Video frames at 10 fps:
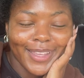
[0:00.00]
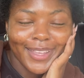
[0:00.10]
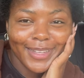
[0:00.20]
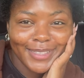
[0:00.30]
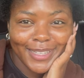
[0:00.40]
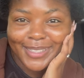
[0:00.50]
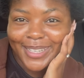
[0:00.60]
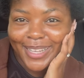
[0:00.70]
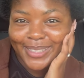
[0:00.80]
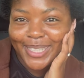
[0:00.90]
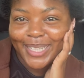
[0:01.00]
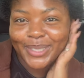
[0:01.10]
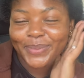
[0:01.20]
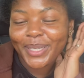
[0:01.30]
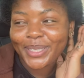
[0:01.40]
Hey guys, hope you guys
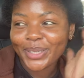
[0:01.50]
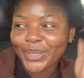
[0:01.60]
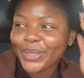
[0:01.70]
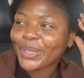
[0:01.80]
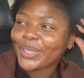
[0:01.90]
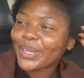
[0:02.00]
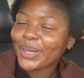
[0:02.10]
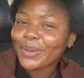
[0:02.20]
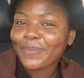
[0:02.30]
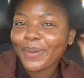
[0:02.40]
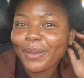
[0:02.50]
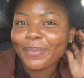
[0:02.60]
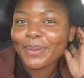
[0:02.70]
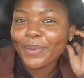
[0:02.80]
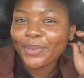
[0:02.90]
are good. I'm
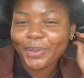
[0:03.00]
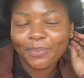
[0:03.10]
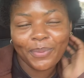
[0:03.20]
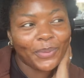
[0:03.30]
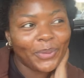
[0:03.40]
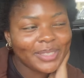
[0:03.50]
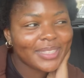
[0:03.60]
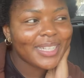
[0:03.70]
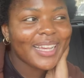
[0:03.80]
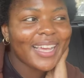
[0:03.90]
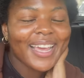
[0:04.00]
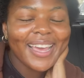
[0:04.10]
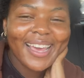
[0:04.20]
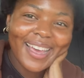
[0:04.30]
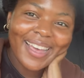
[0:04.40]
in Petroport
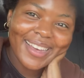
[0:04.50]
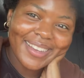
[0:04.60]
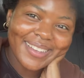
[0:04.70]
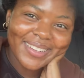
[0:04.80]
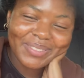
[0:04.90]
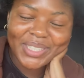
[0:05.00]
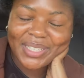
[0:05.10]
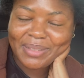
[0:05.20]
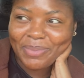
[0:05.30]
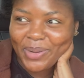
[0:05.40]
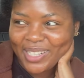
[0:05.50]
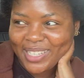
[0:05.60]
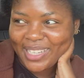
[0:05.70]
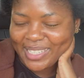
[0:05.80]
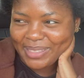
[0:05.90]
and I'm taking a break
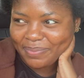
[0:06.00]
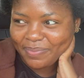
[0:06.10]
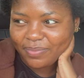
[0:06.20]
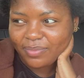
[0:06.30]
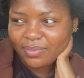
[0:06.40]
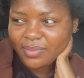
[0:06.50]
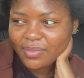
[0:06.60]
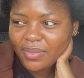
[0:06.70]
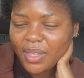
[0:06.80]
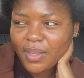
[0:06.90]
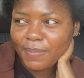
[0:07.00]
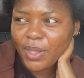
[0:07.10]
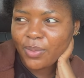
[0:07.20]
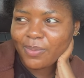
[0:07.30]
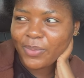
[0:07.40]
here, a
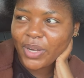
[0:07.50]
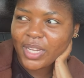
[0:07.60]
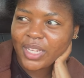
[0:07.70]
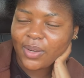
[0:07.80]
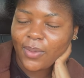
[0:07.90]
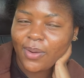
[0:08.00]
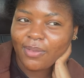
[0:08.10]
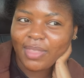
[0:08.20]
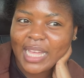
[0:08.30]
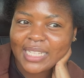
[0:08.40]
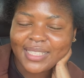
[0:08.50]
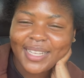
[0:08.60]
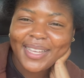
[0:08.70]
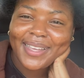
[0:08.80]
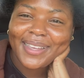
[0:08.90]
bathroom break and all of that,
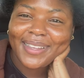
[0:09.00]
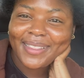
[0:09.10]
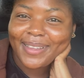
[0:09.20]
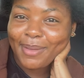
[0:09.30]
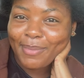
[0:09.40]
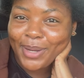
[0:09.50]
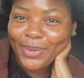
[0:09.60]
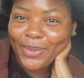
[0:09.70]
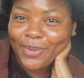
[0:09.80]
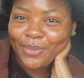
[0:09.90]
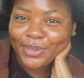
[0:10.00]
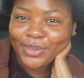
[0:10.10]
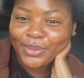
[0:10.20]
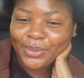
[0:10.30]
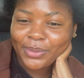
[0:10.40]
and then I'm heading over
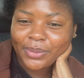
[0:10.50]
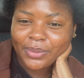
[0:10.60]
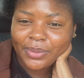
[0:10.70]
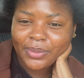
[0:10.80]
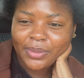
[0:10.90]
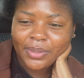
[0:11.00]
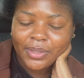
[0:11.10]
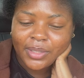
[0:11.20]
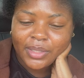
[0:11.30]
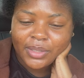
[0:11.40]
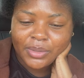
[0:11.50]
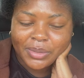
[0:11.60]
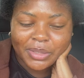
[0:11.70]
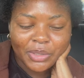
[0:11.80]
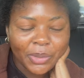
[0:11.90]
to
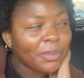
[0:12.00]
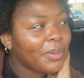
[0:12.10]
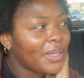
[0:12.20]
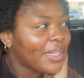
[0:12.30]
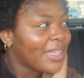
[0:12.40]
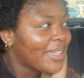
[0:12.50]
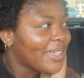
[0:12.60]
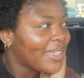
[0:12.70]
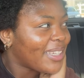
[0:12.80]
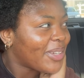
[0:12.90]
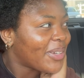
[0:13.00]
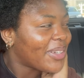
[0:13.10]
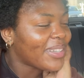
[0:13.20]
Joburg. Yeah,